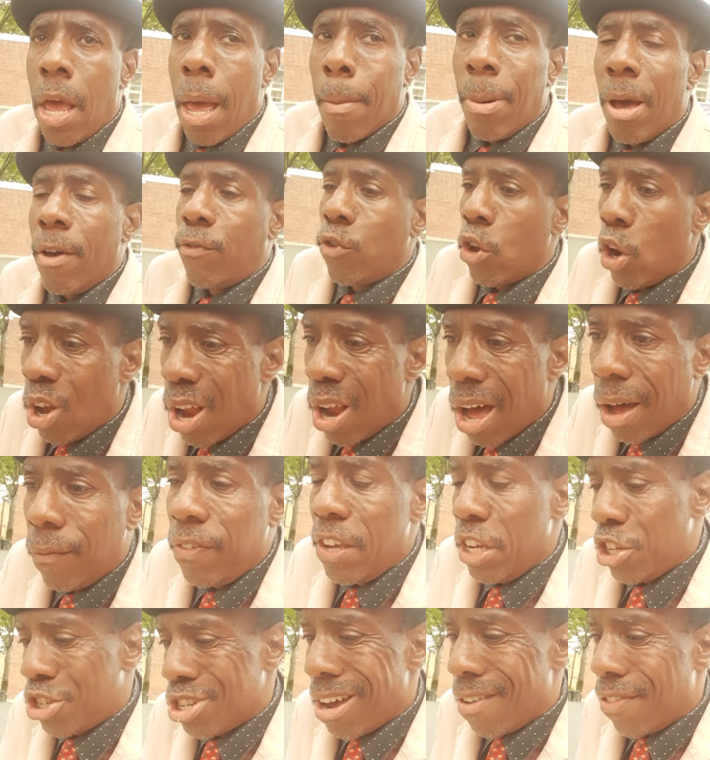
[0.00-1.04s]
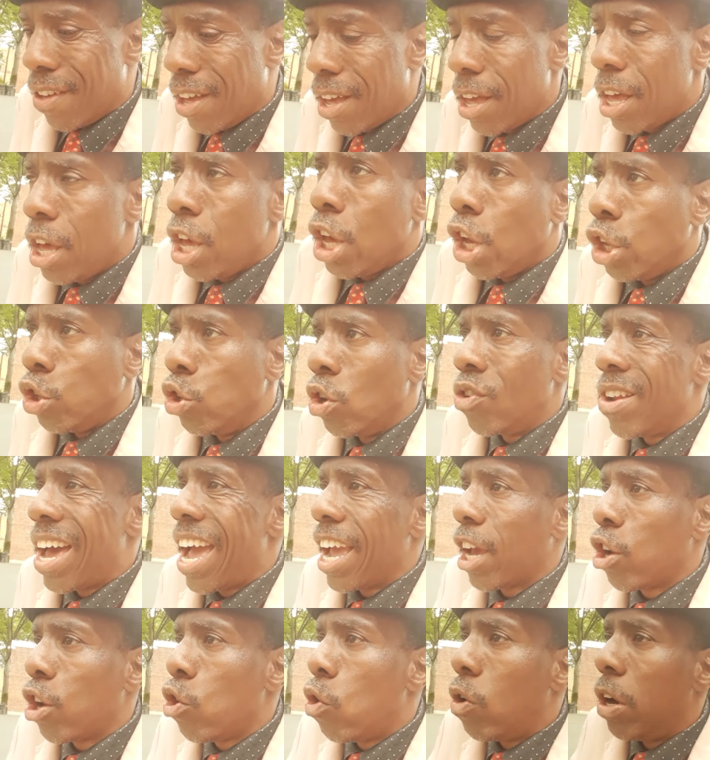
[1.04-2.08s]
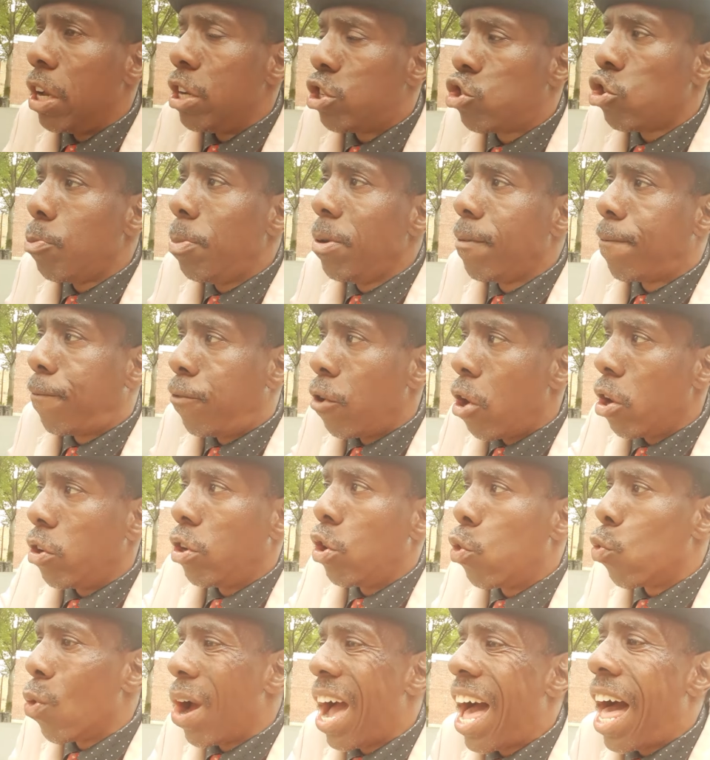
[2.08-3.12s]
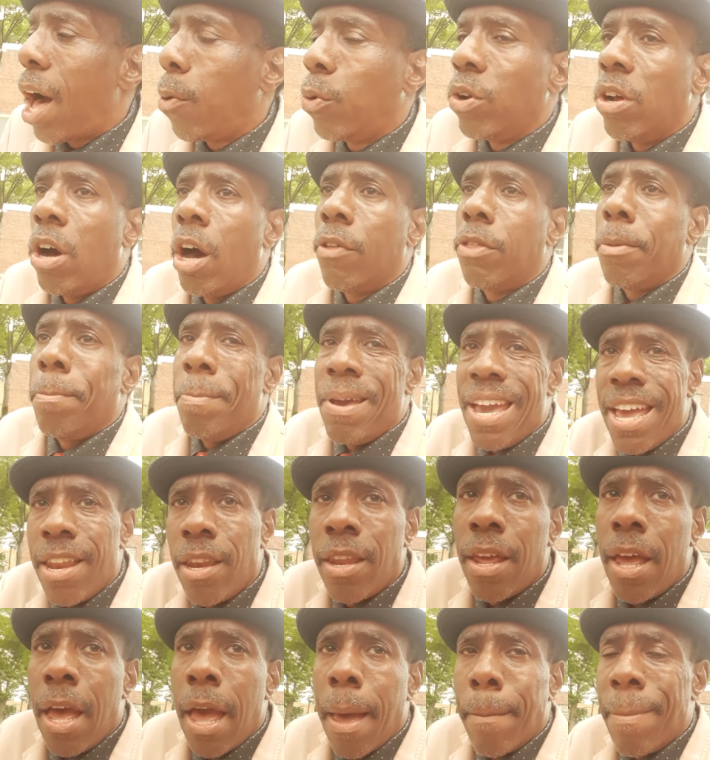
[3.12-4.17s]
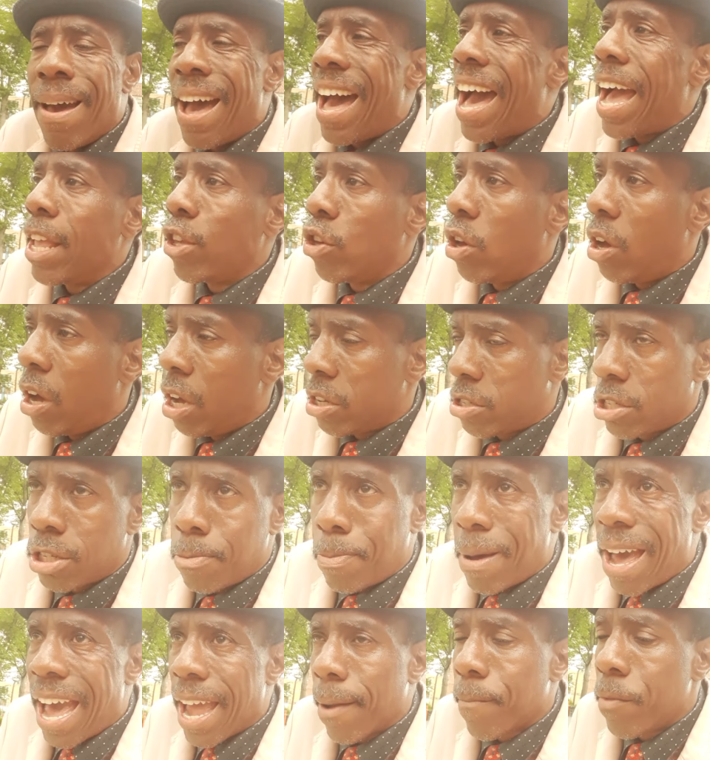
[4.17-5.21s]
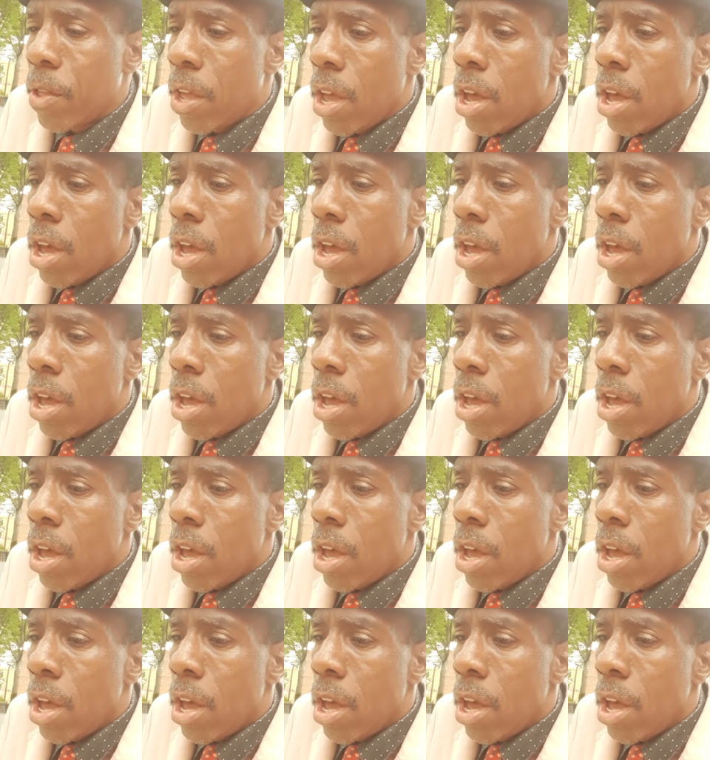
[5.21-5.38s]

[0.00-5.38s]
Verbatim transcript: But if you love each other, you're not going to be flirting around with other men behind your husband's back.